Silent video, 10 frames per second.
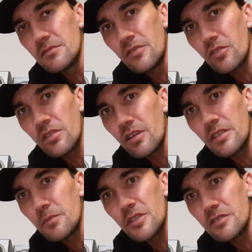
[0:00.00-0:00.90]

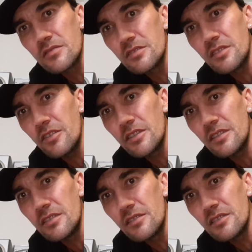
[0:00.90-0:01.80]
online because, you know, at
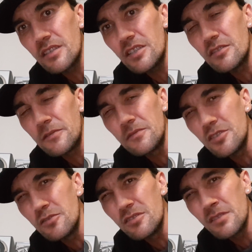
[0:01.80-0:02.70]
the end of the day, if
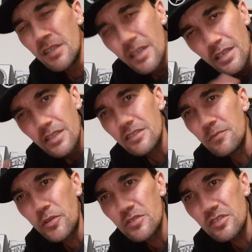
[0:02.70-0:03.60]
you
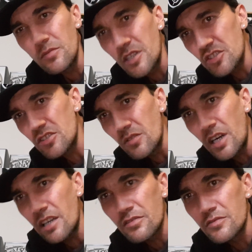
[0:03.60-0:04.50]
put too much of your
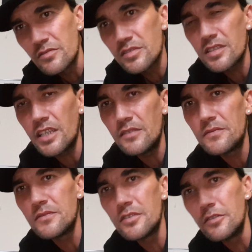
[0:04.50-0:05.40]
heart on your sleeve,
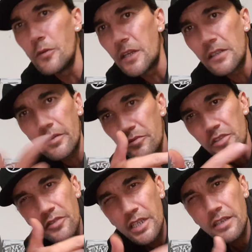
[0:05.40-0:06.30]
you end up
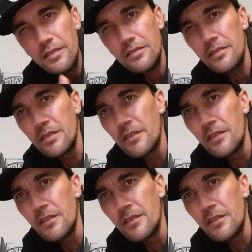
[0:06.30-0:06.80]
regretting it.